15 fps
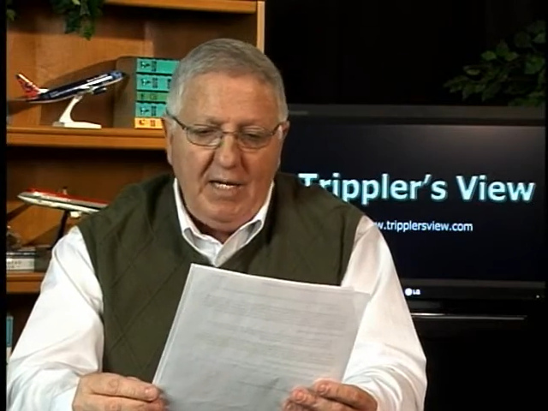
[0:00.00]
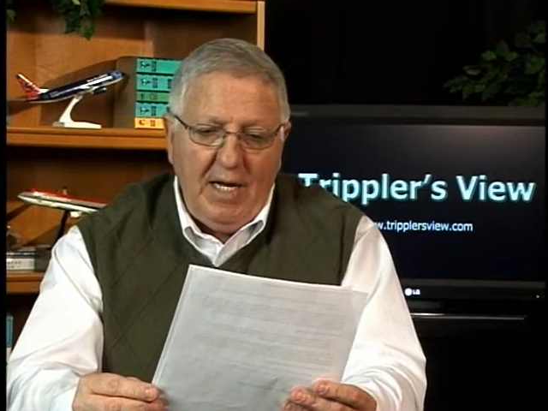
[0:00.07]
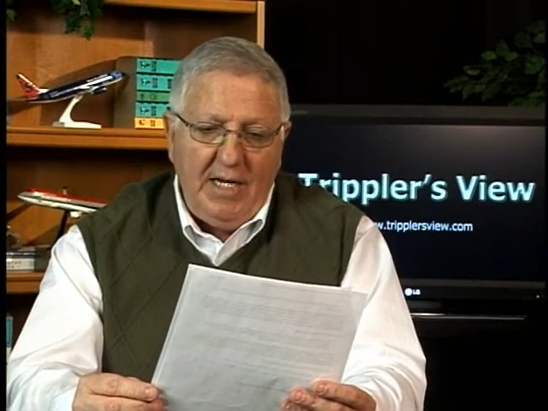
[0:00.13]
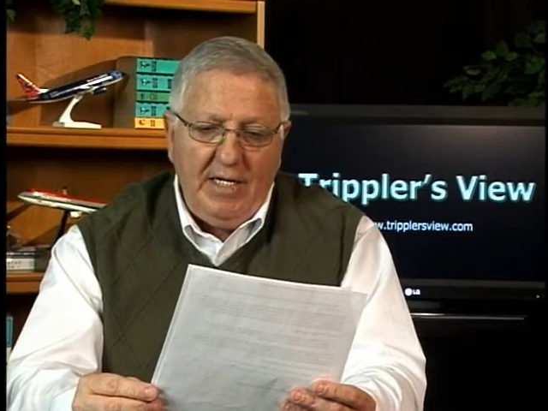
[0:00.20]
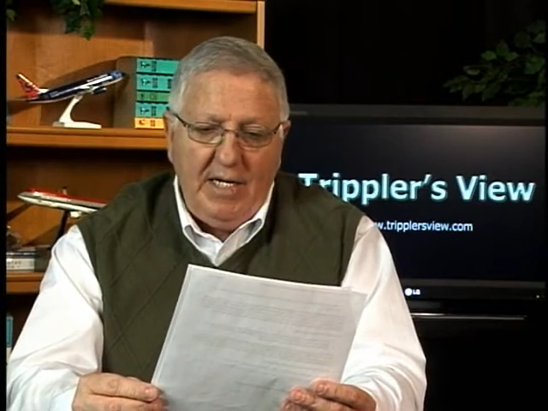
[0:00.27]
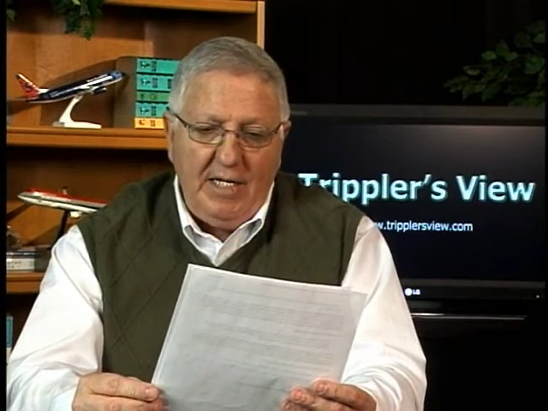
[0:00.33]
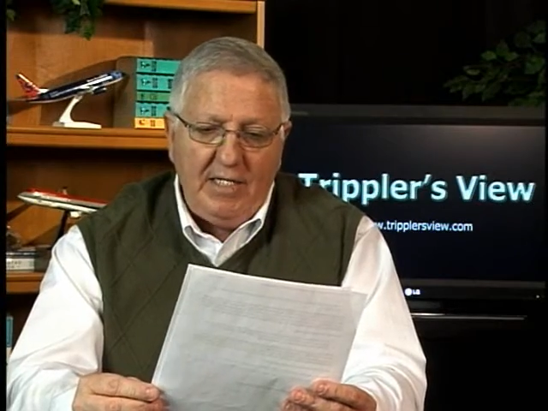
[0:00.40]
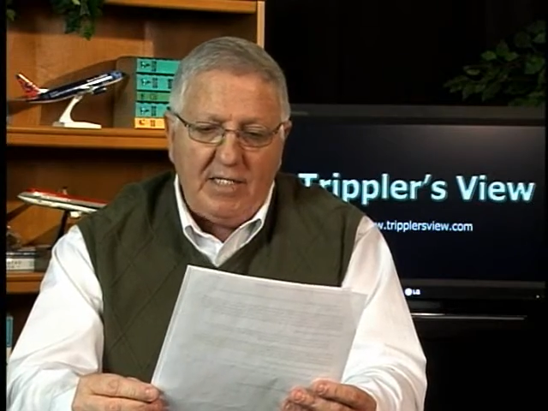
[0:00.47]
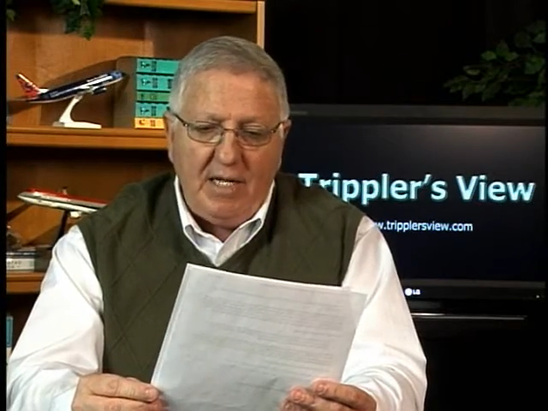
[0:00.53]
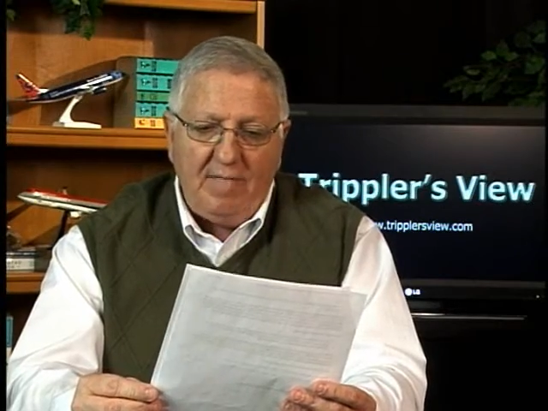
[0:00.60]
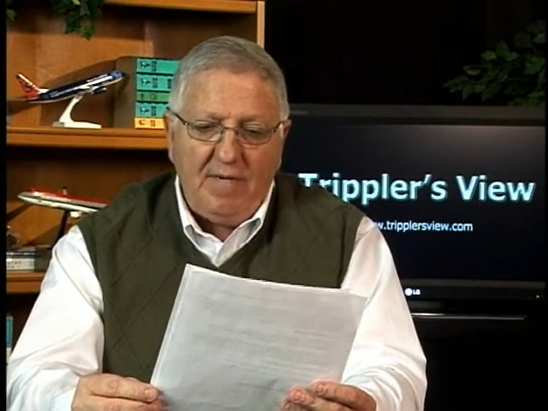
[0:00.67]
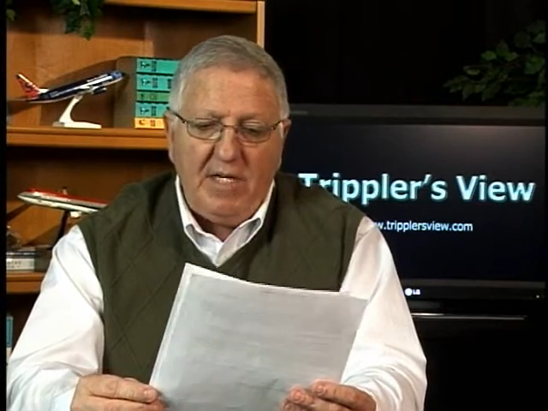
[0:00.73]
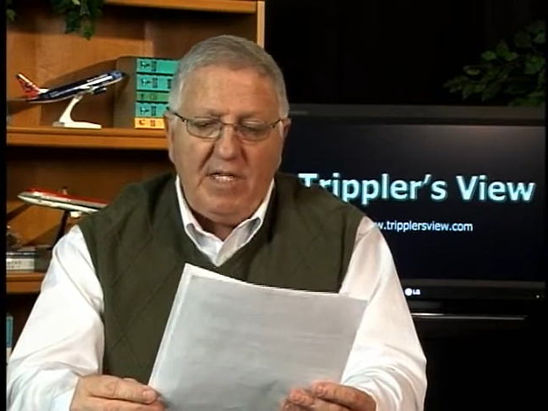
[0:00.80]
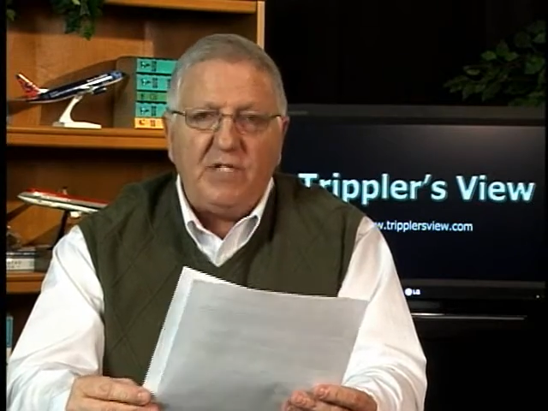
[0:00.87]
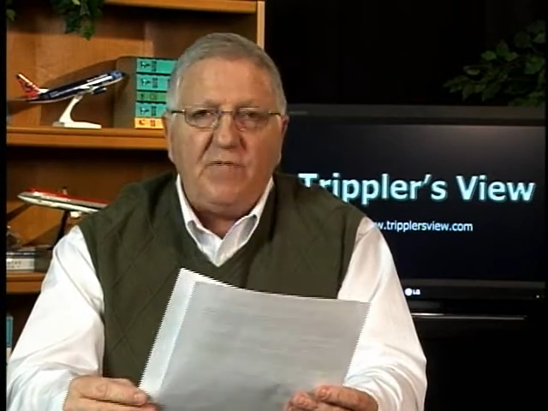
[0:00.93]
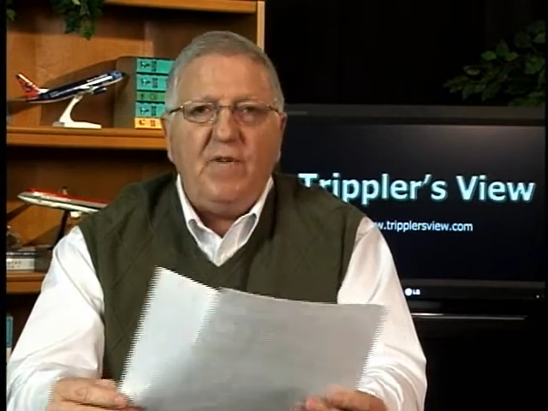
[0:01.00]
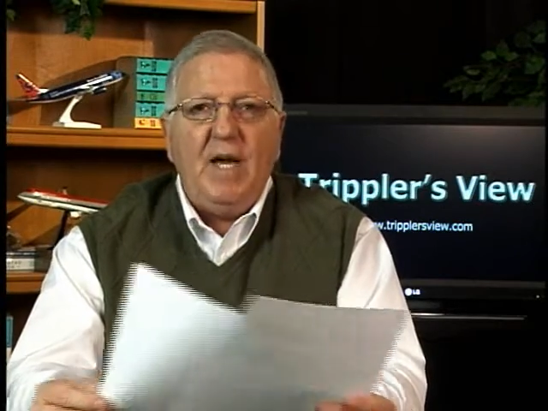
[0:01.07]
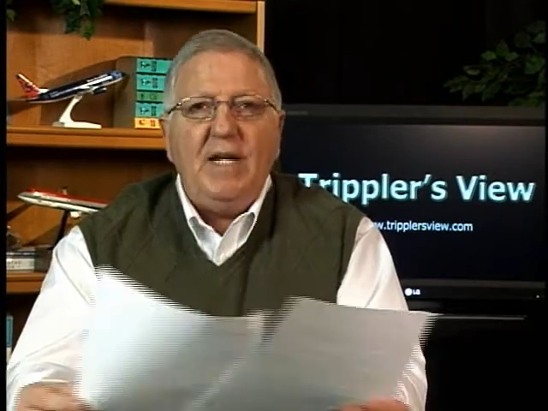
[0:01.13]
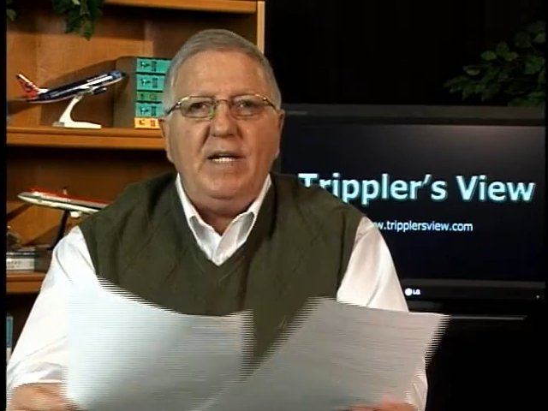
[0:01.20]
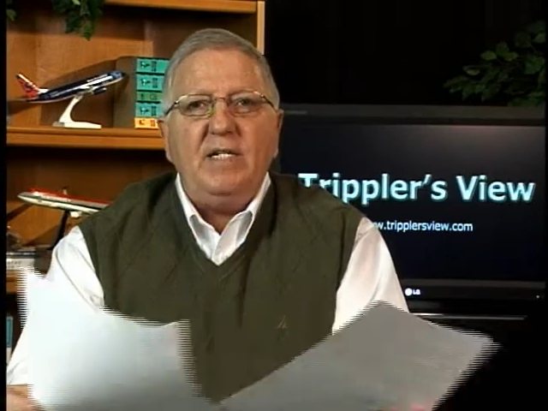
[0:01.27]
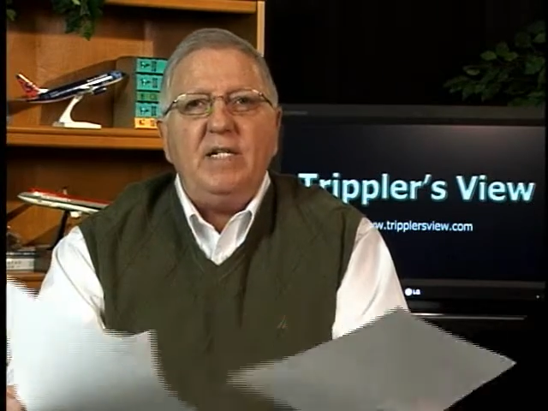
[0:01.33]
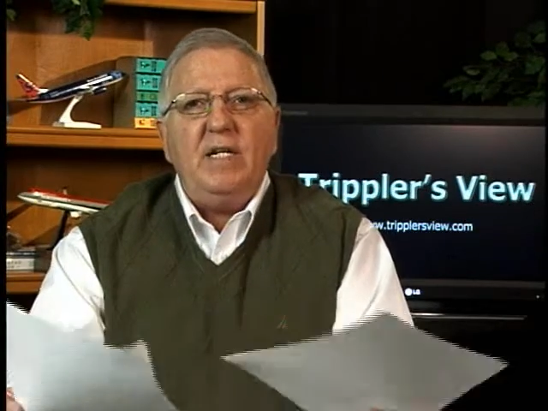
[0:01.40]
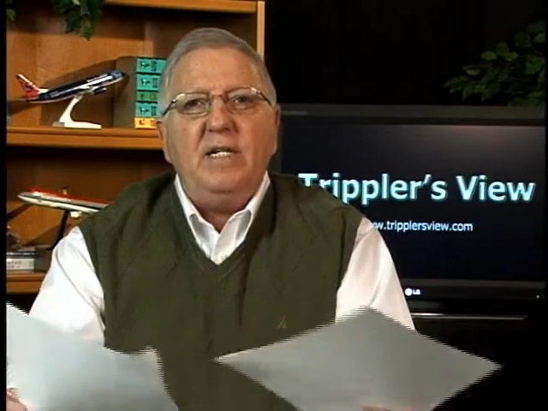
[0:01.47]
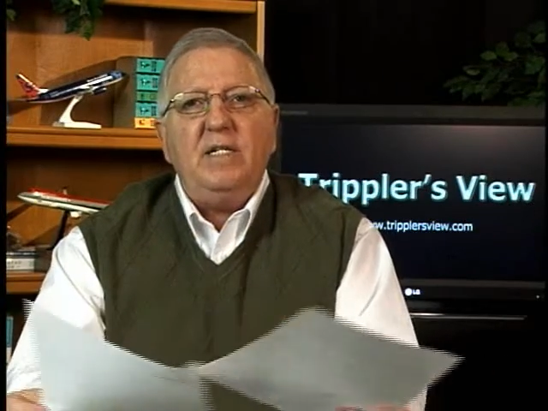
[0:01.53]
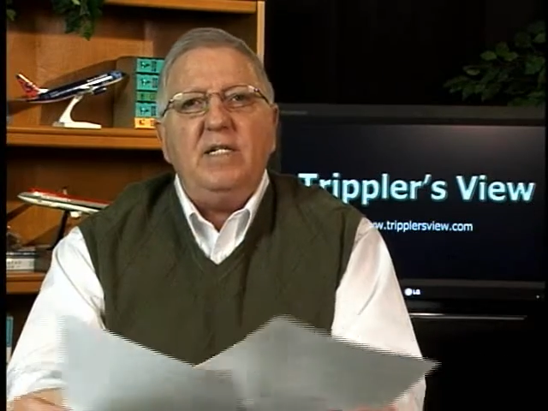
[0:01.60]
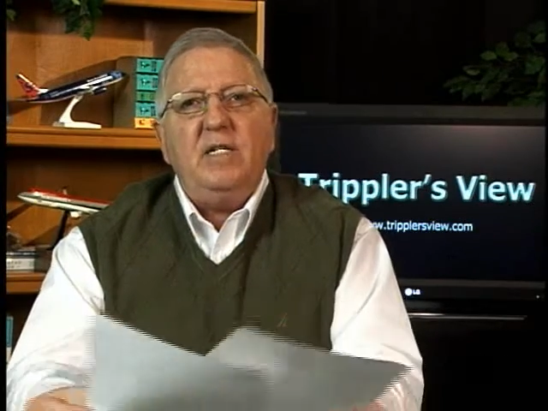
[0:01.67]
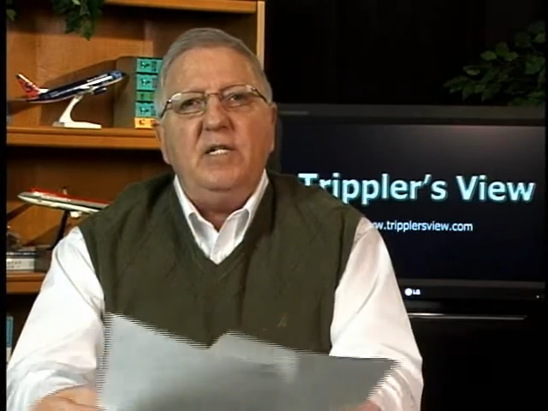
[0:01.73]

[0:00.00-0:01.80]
1970s flight attendant